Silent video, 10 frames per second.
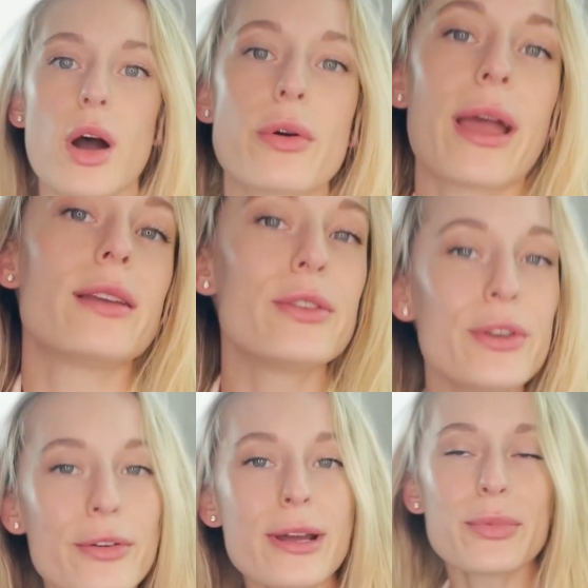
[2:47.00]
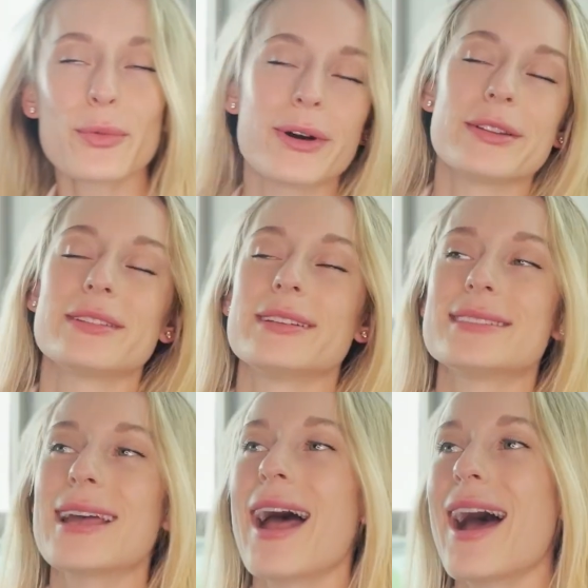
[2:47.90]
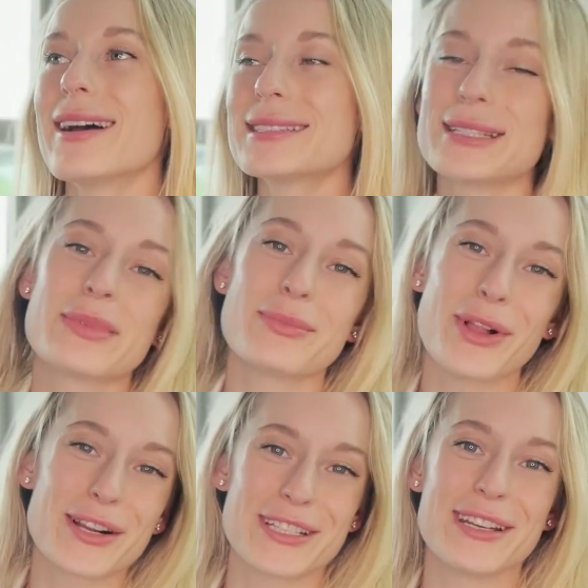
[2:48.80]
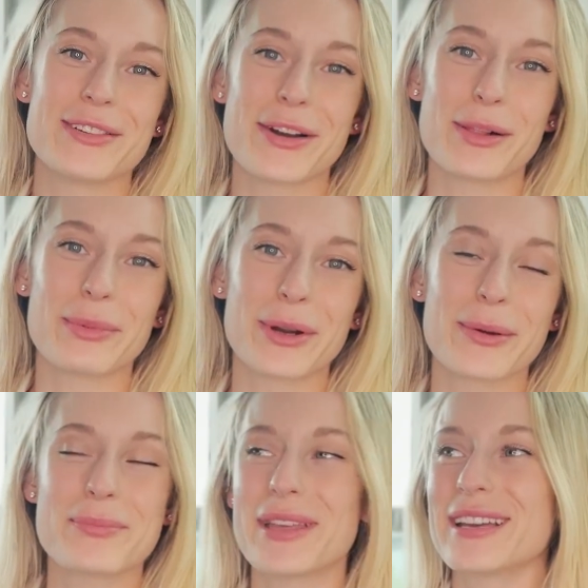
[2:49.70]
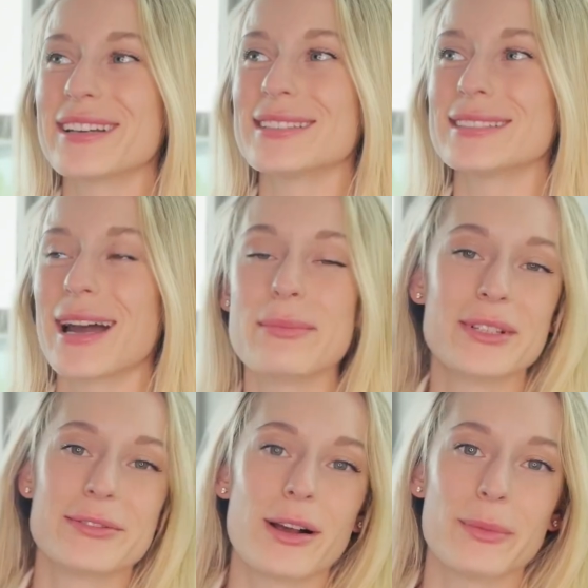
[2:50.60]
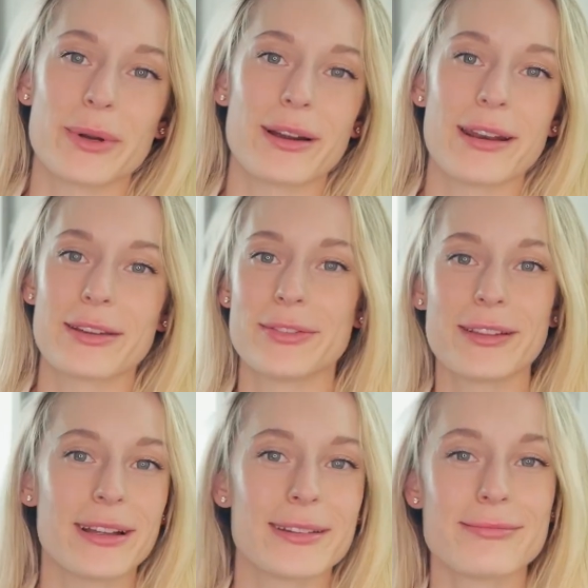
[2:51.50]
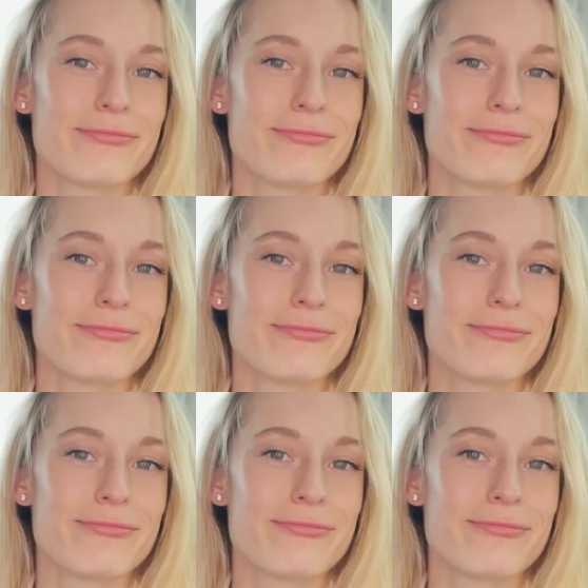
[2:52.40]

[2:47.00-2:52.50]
Okay, you know, number one on the list has to be blockchain developer because I'm a developer and I feel like,